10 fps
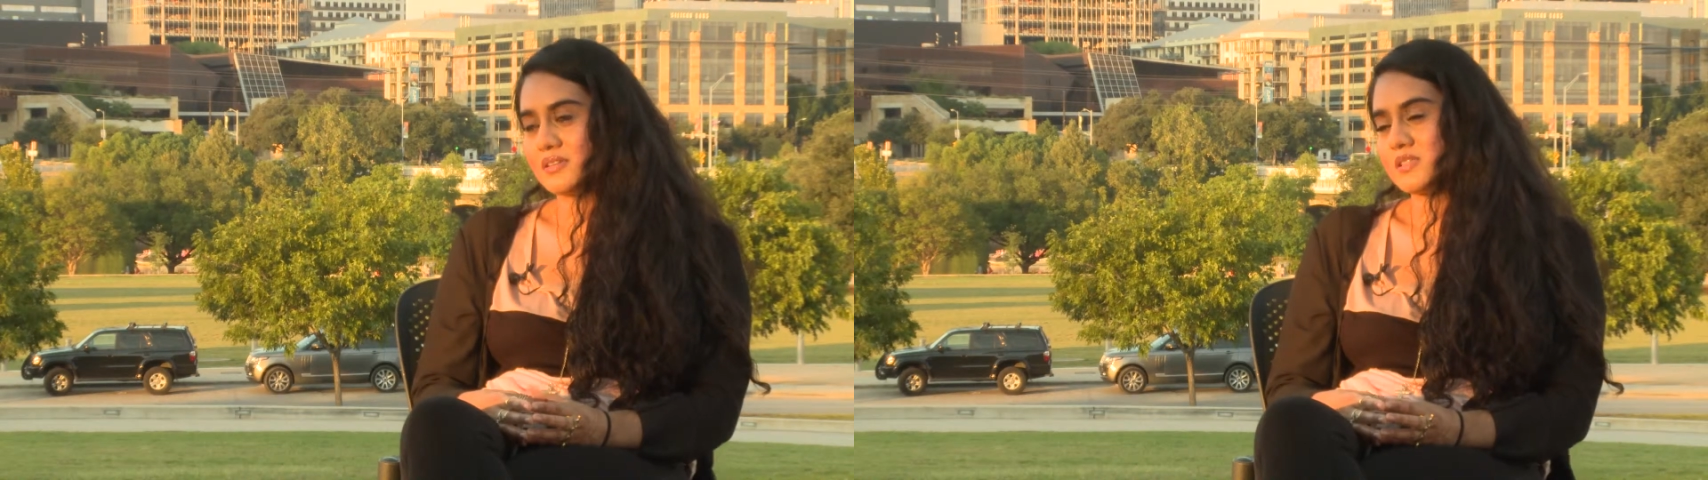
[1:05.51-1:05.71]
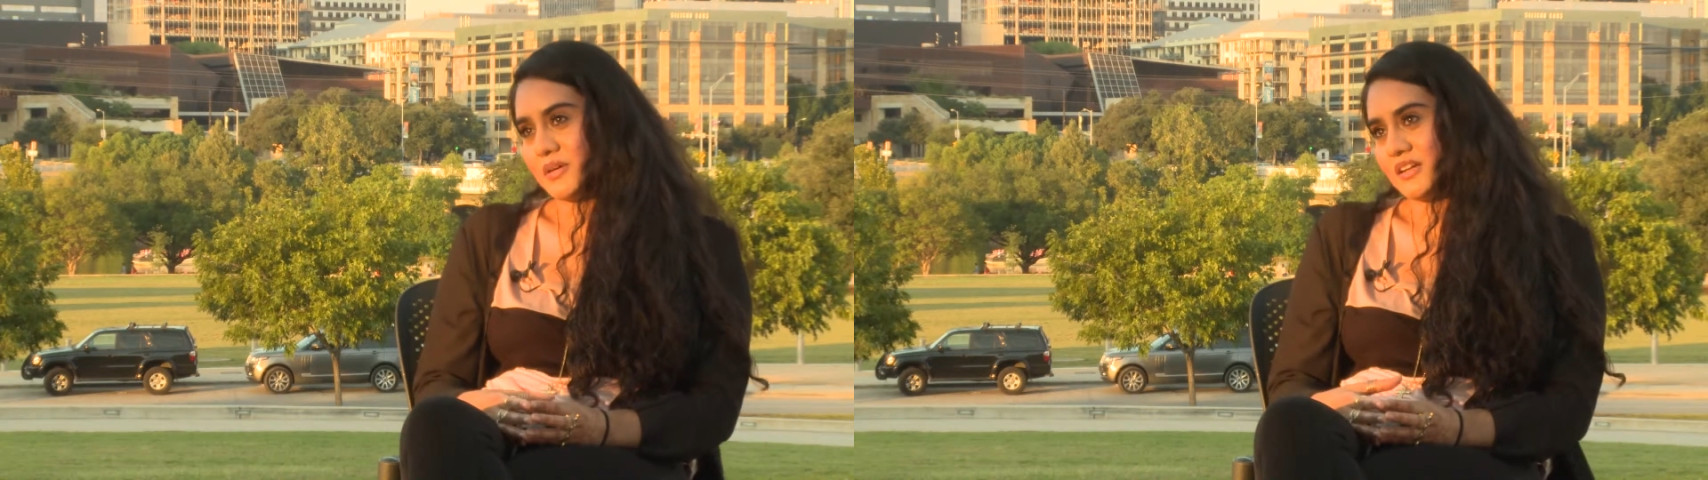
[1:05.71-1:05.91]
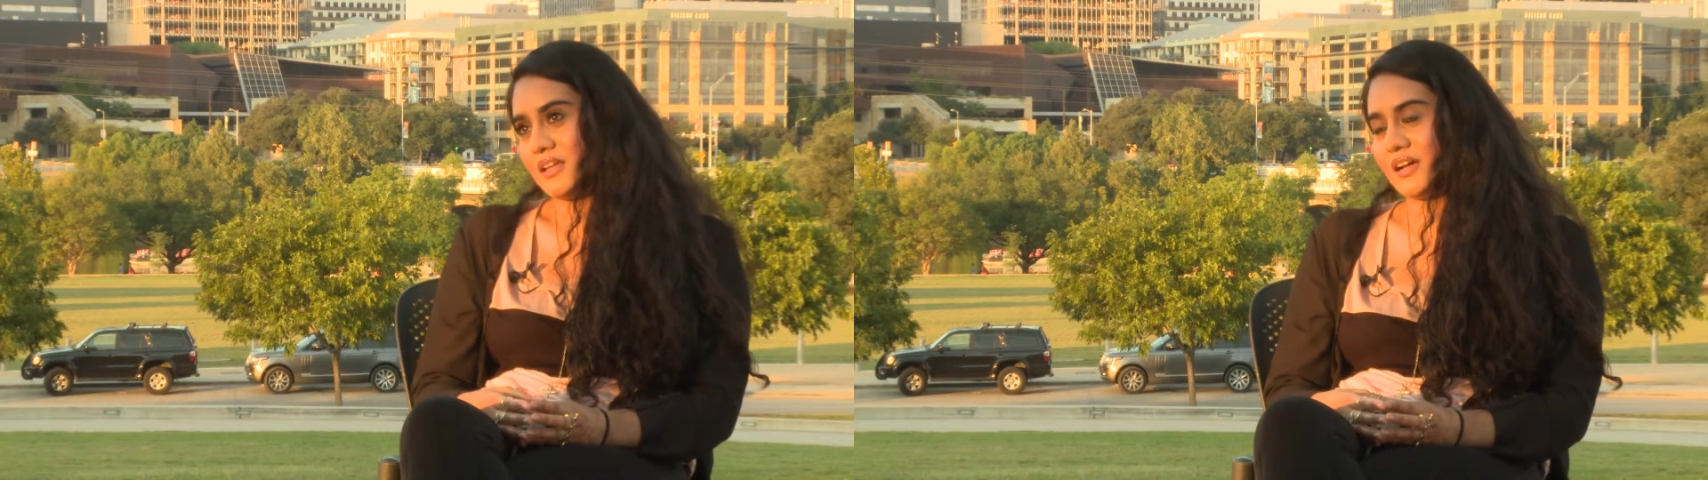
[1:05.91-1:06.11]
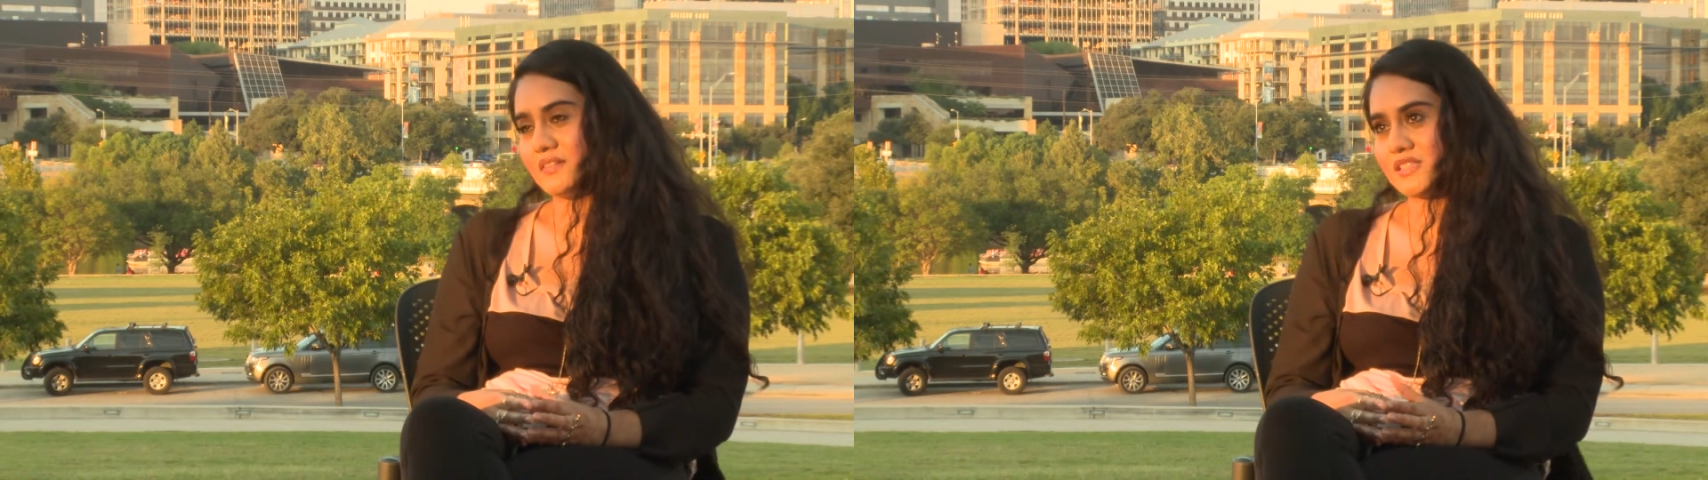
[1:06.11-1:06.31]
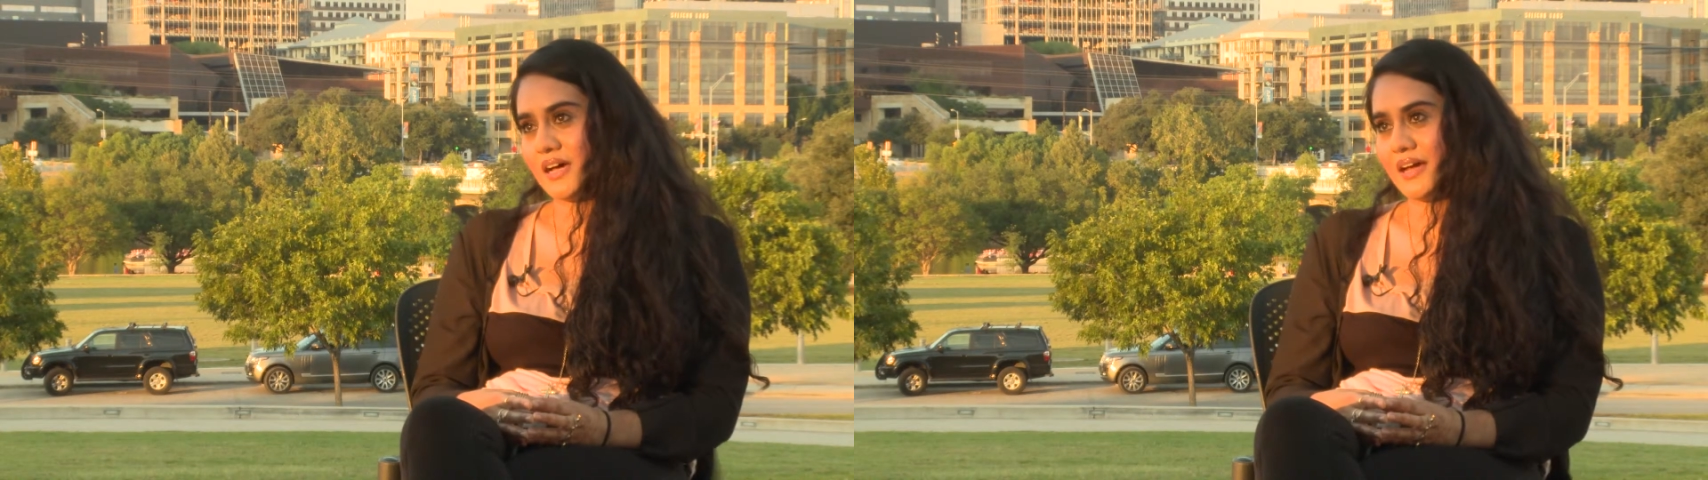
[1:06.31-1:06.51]
spent a lot
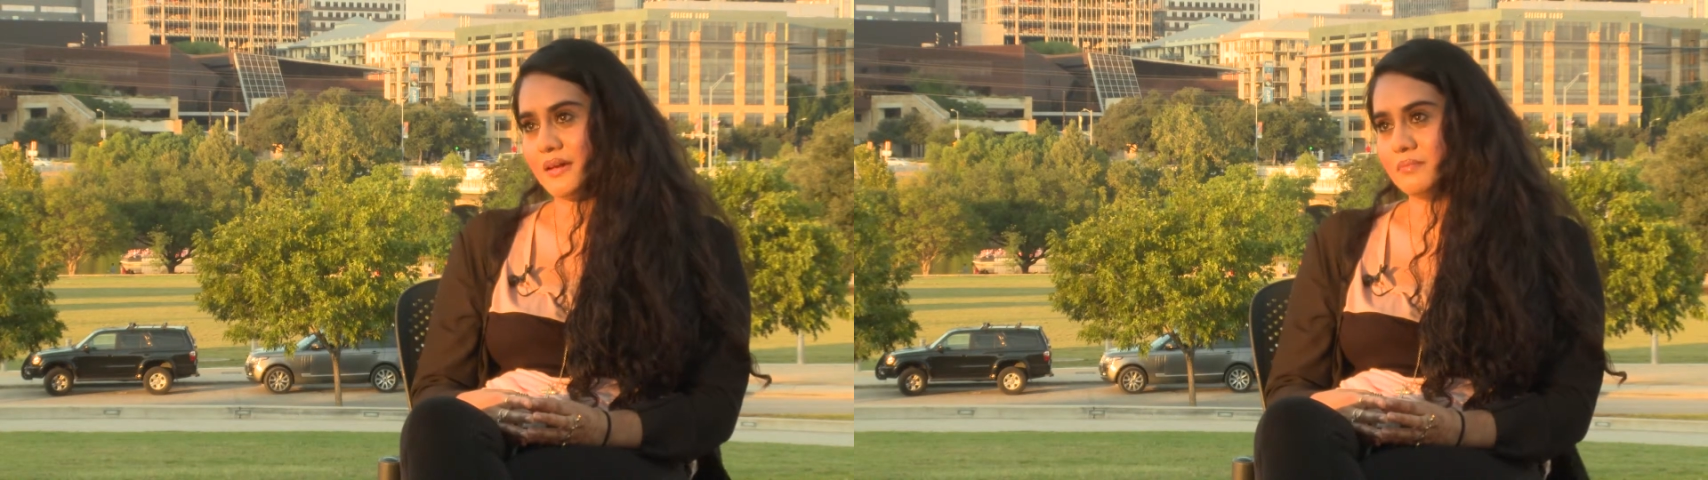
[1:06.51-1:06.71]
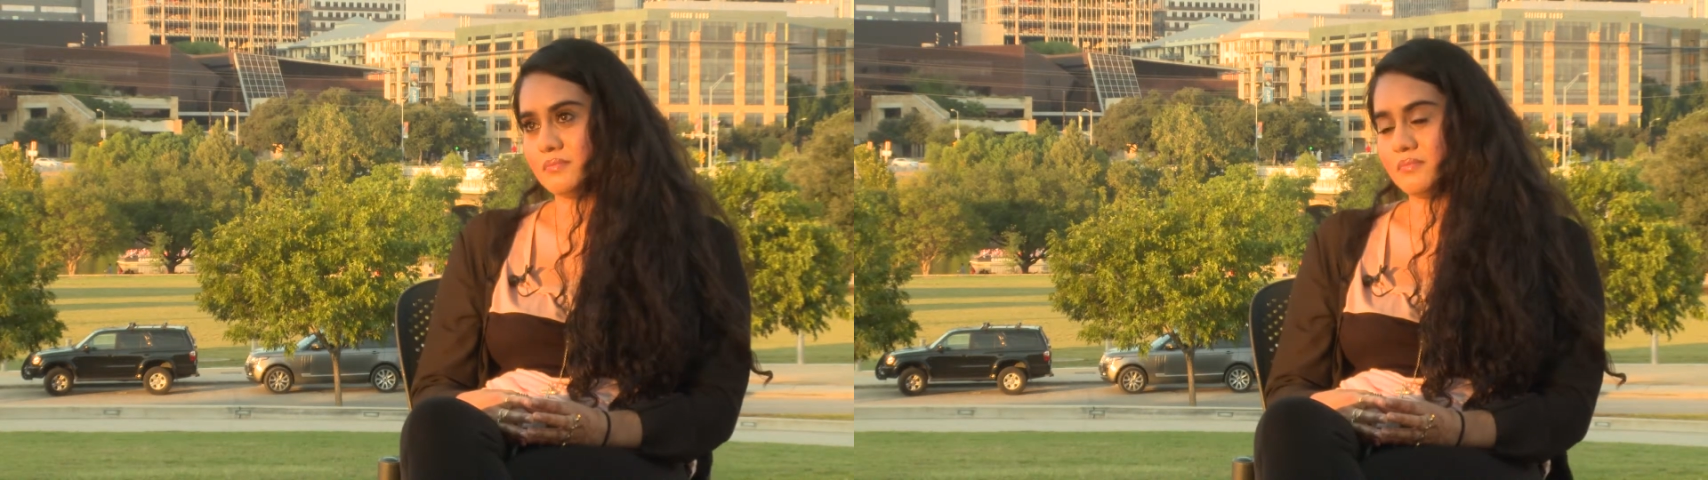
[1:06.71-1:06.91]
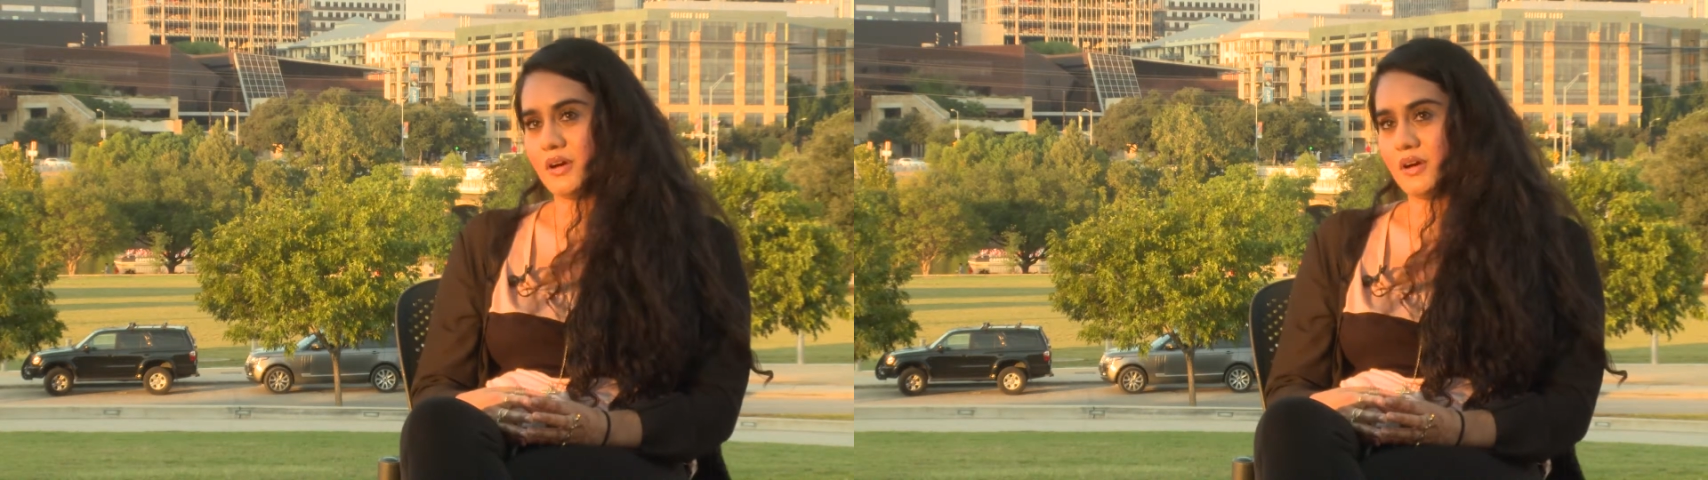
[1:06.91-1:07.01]
of time